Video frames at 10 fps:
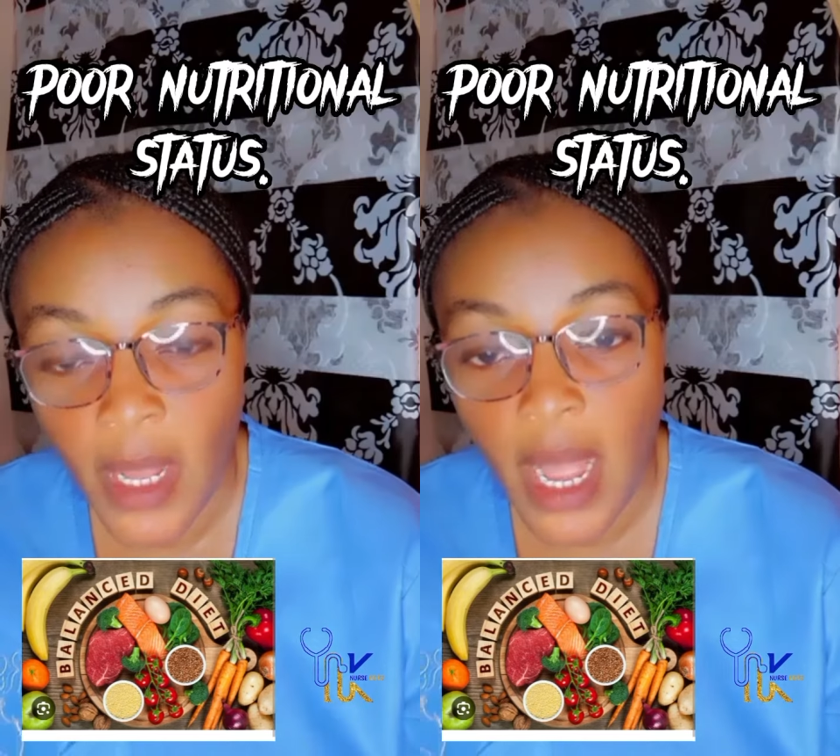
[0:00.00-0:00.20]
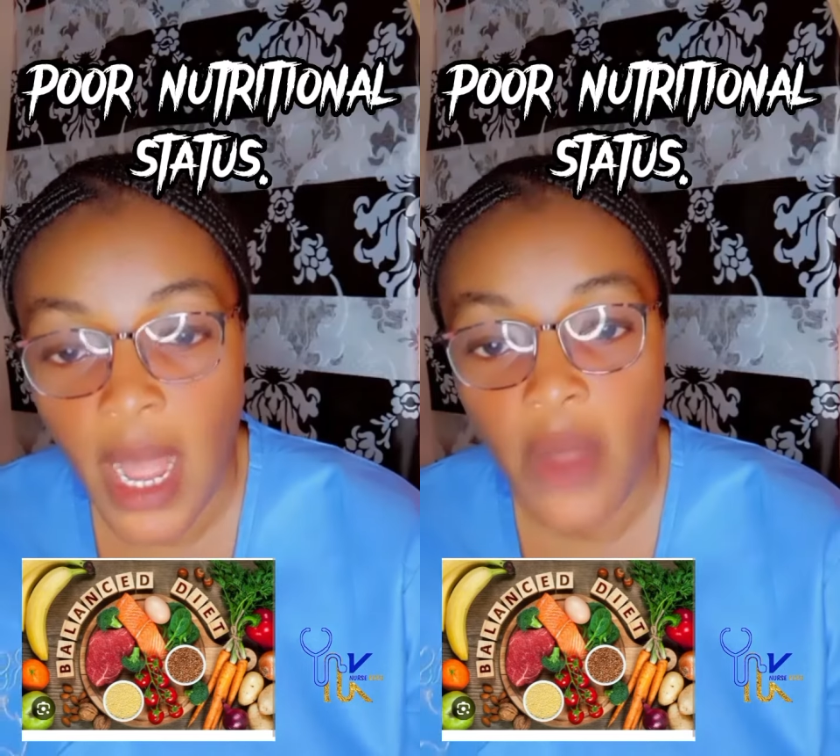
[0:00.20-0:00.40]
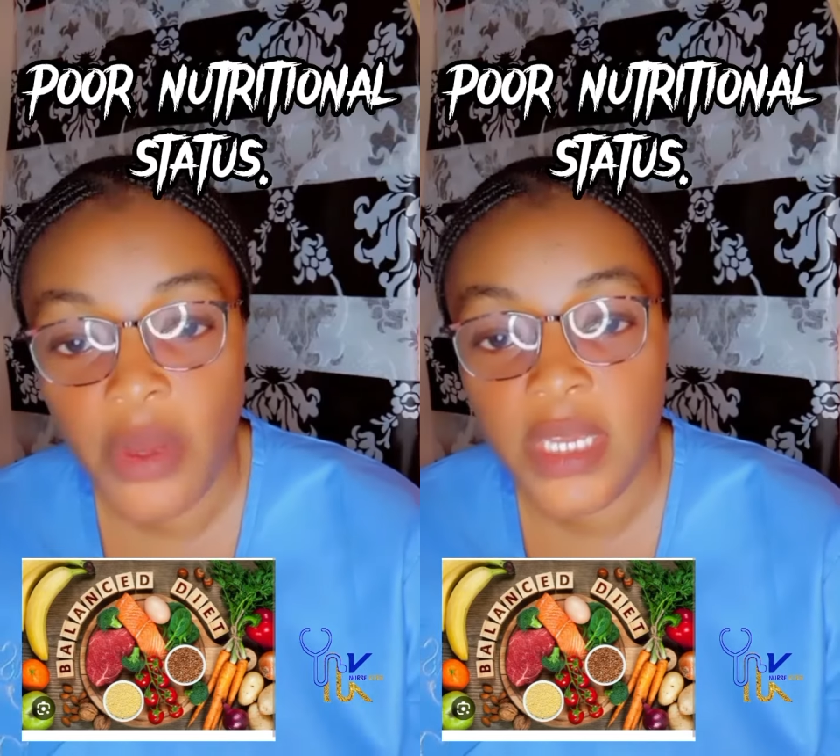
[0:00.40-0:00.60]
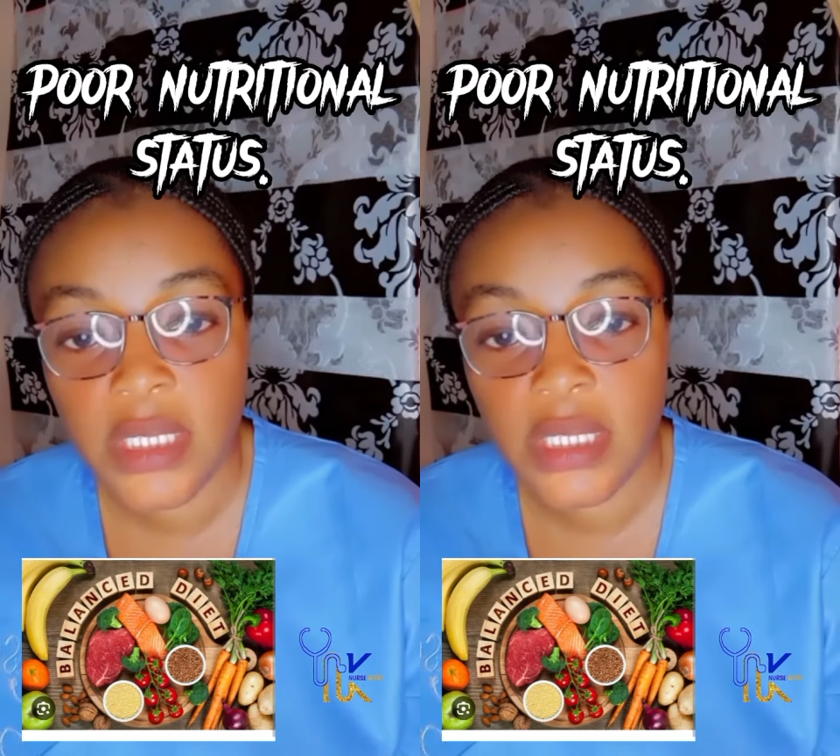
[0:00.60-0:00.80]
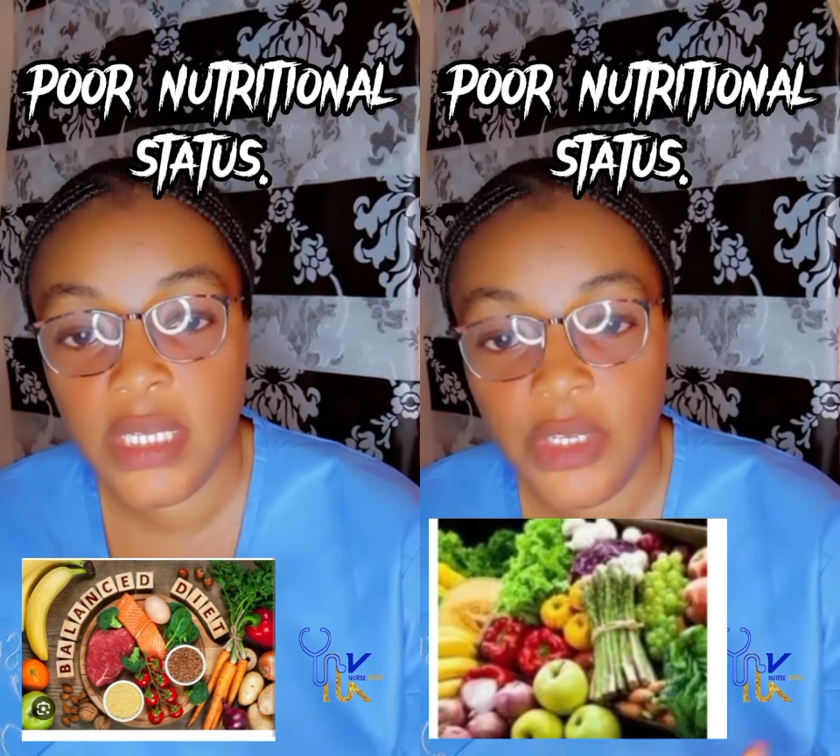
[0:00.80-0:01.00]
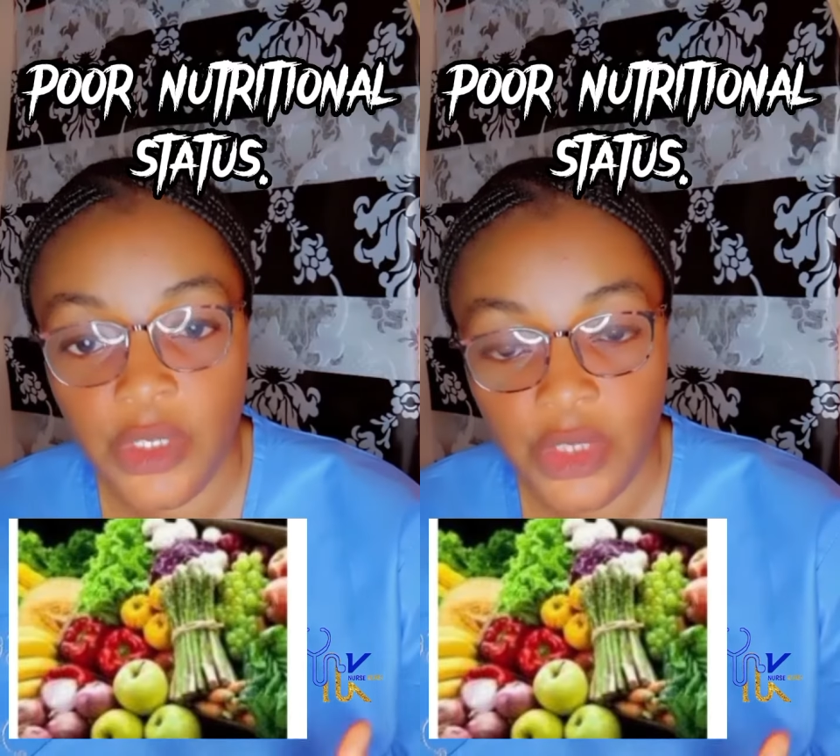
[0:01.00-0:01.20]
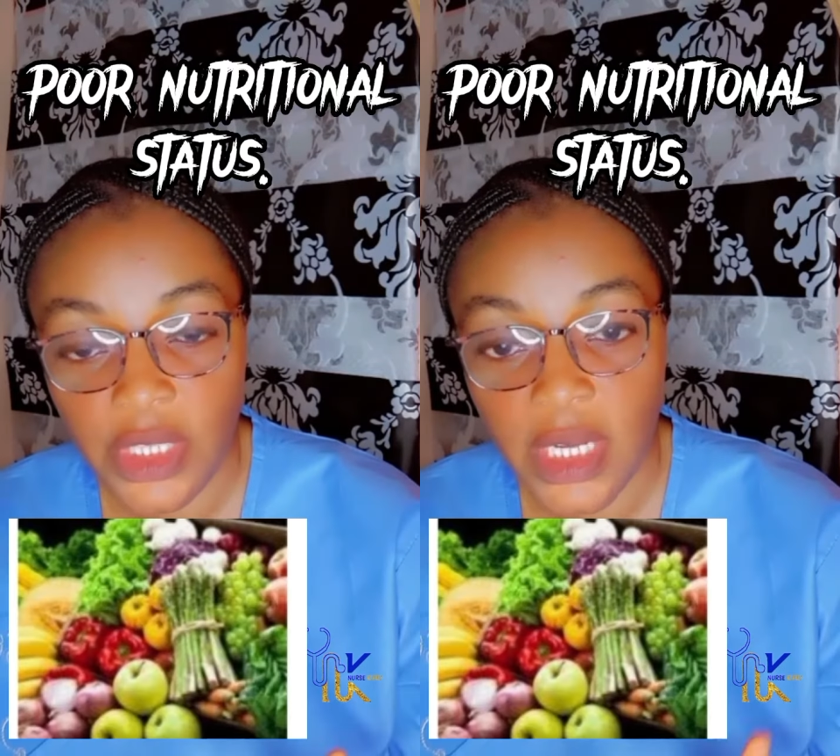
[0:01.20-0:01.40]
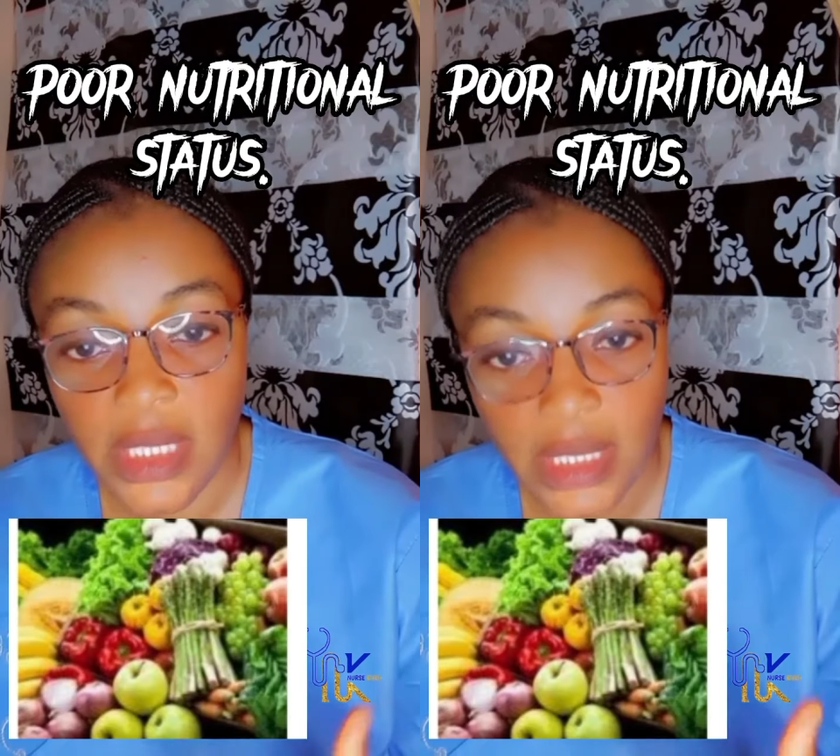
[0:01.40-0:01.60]
How is the
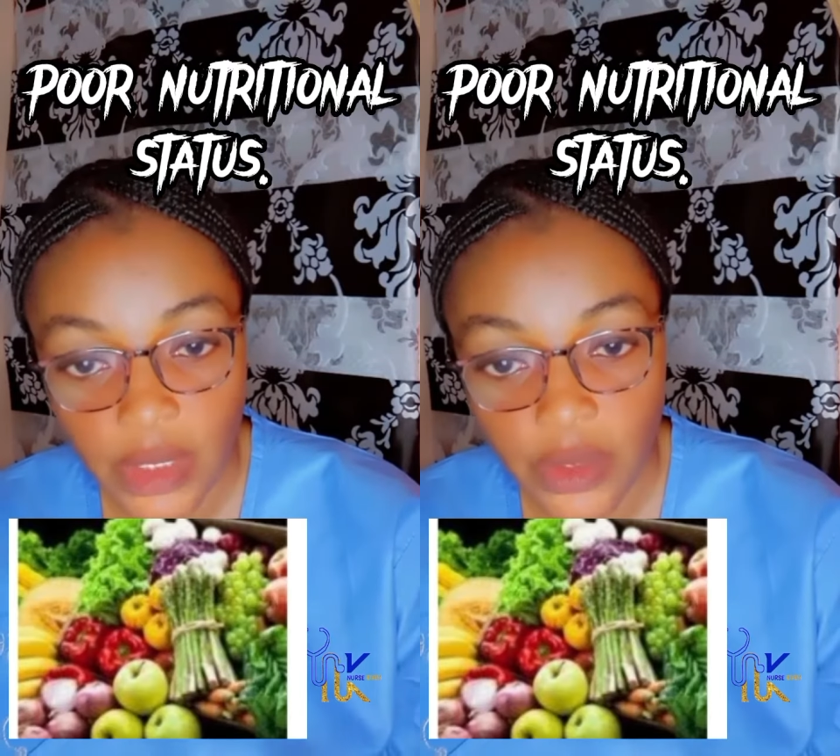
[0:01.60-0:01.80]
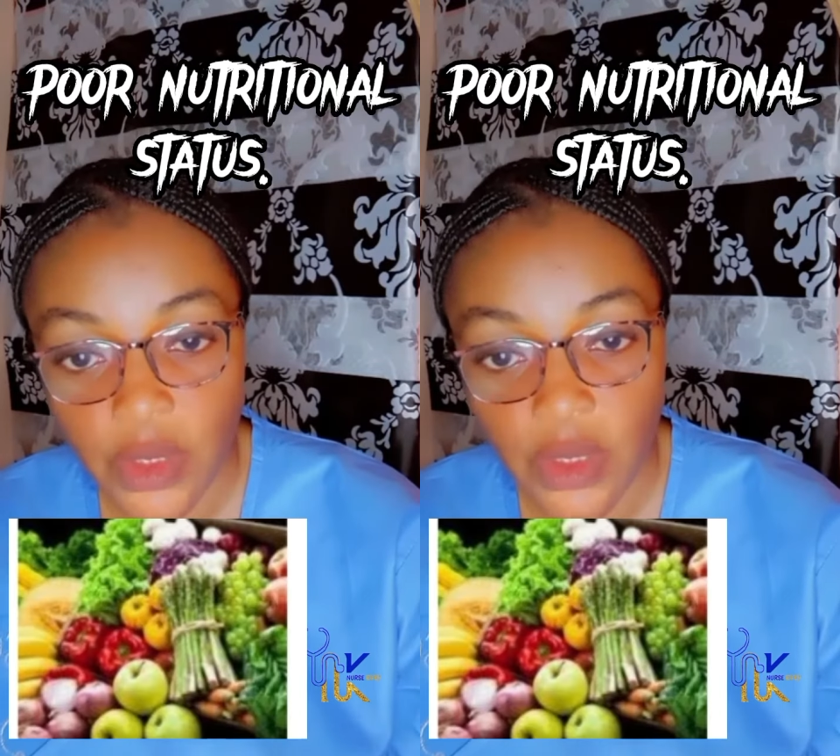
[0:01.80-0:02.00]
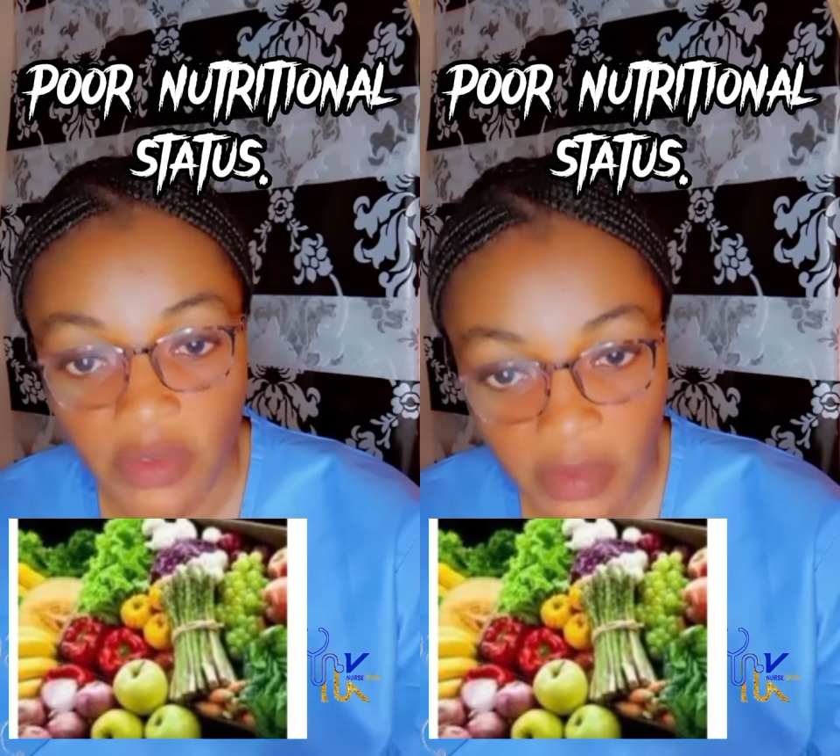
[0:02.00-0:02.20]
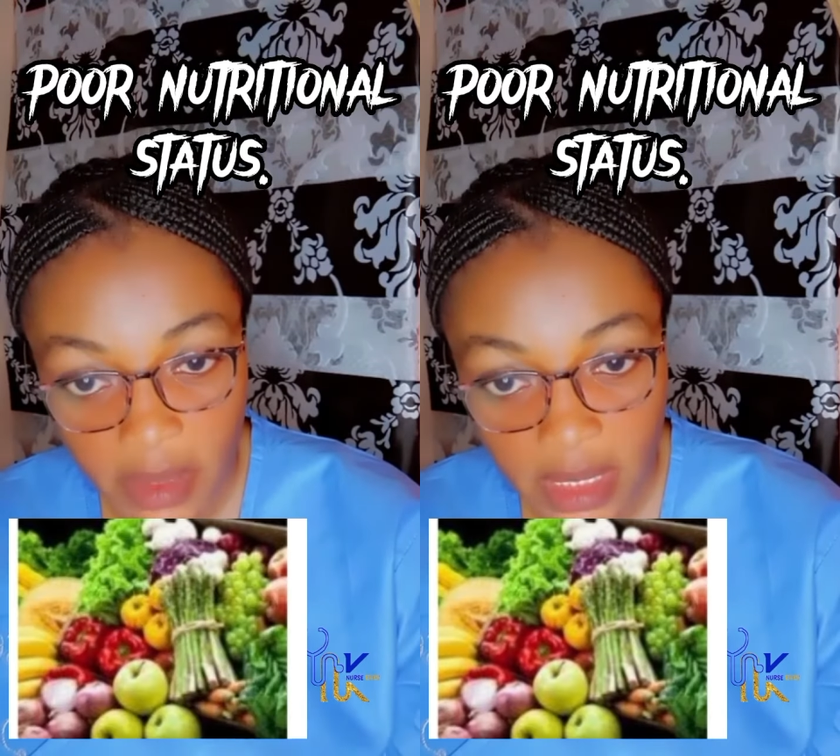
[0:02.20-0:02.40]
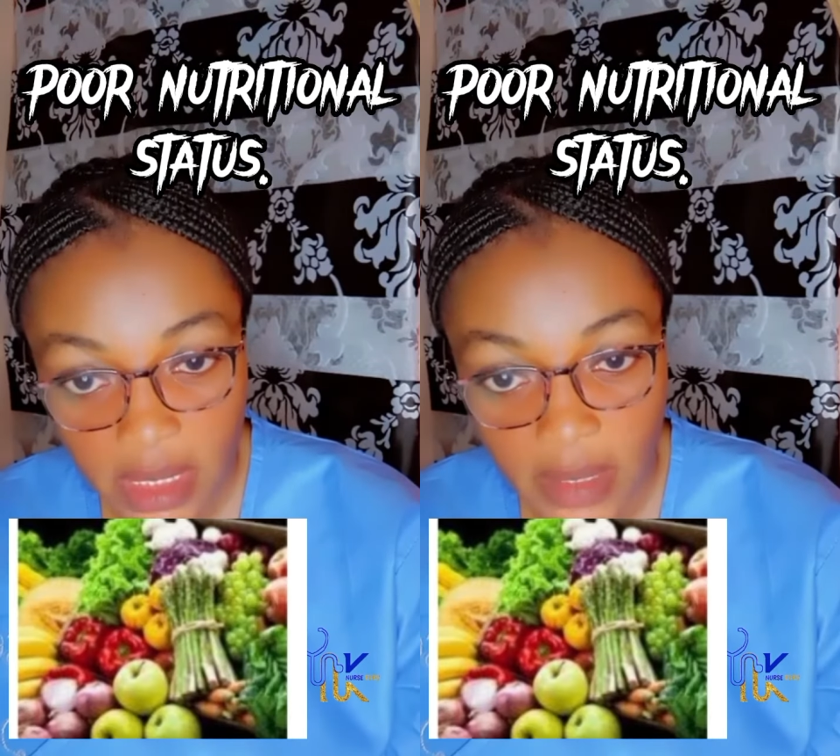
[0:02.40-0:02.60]
nutritional status of the person?